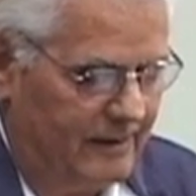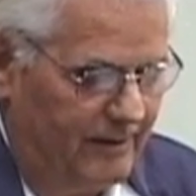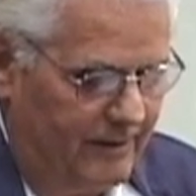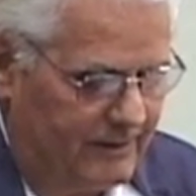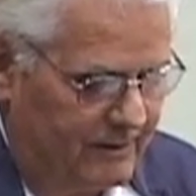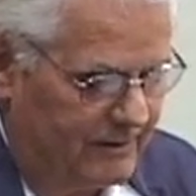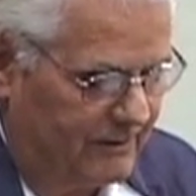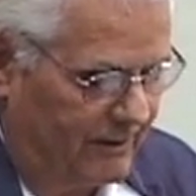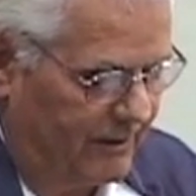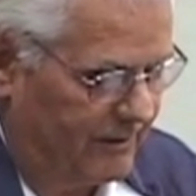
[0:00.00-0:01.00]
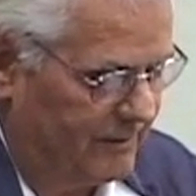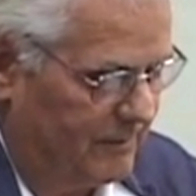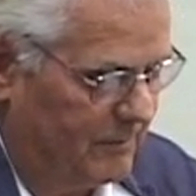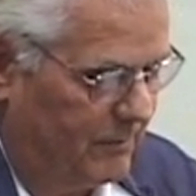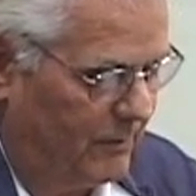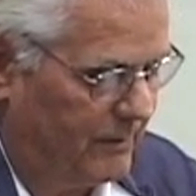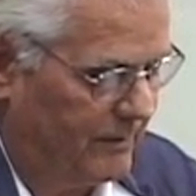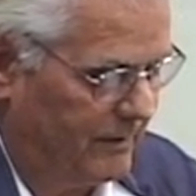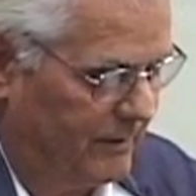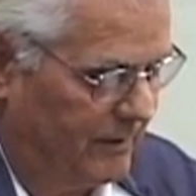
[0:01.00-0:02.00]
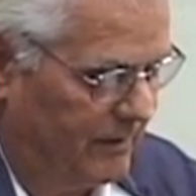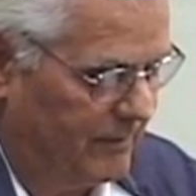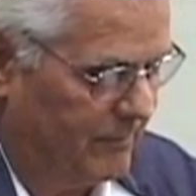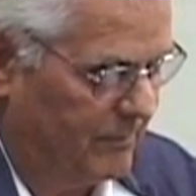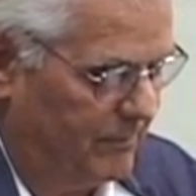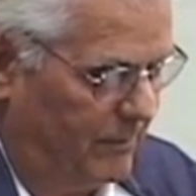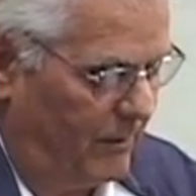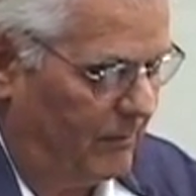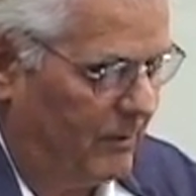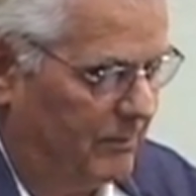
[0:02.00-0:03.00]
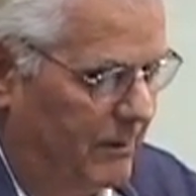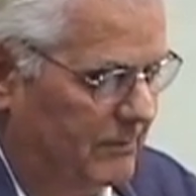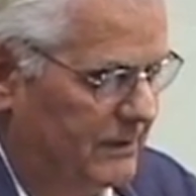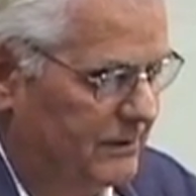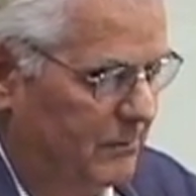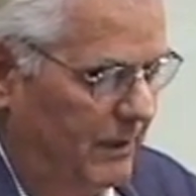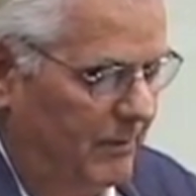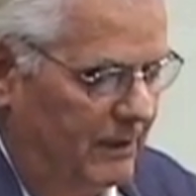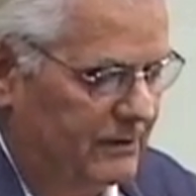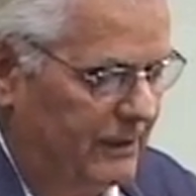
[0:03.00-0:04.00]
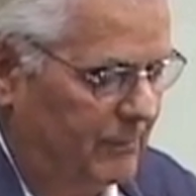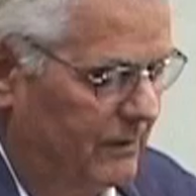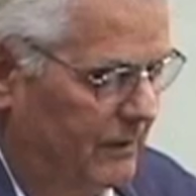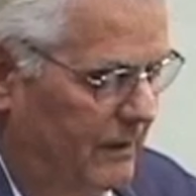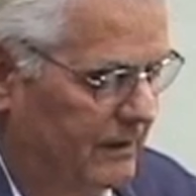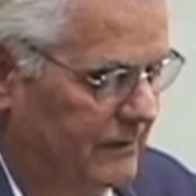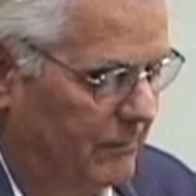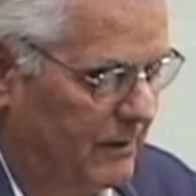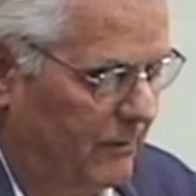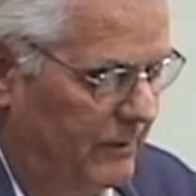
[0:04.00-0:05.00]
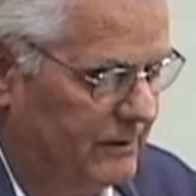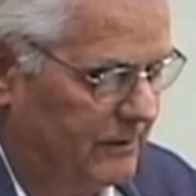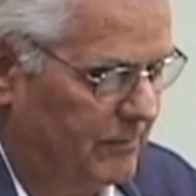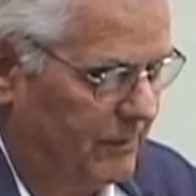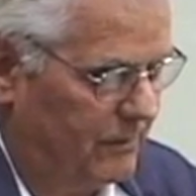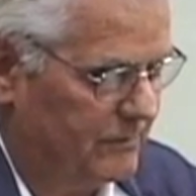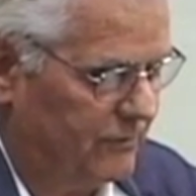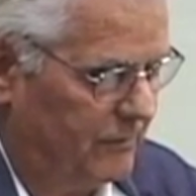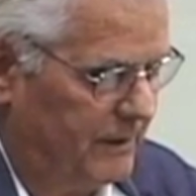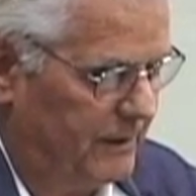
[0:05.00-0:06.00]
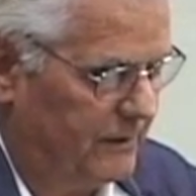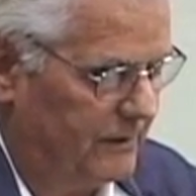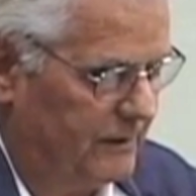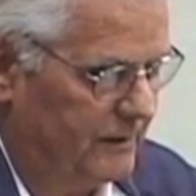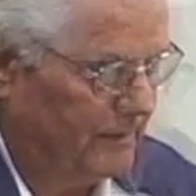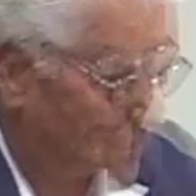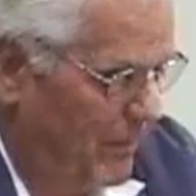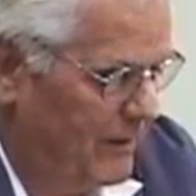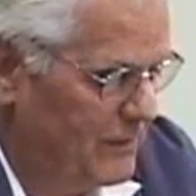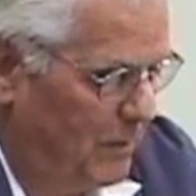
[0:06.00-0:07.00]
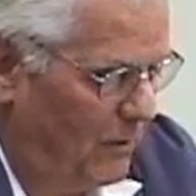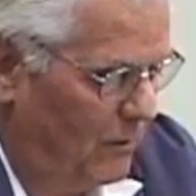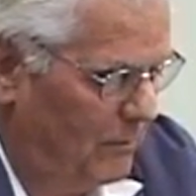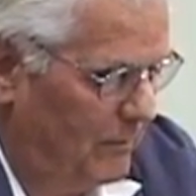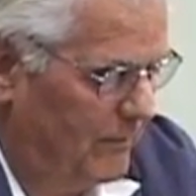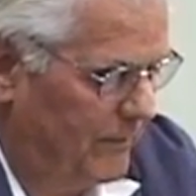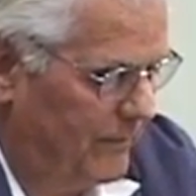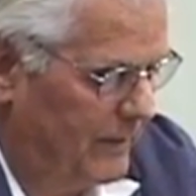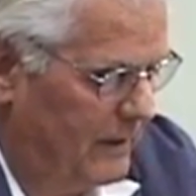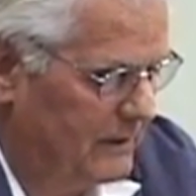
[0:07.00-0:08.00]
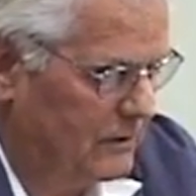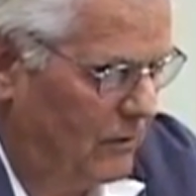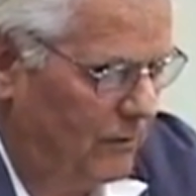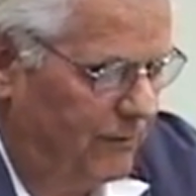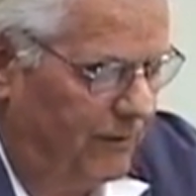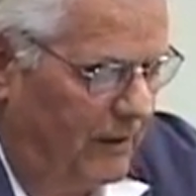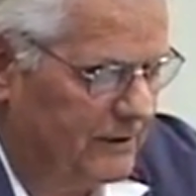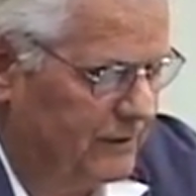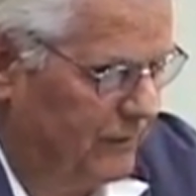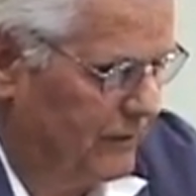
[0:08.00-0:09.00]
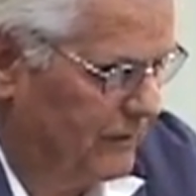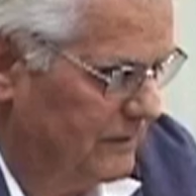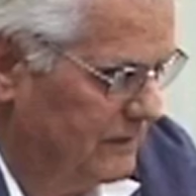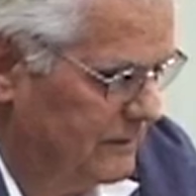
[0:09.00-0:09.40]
This is a book that Palmer published by me, Separate Lives. I'm going to read some poems from here. This poem is called Phosphor.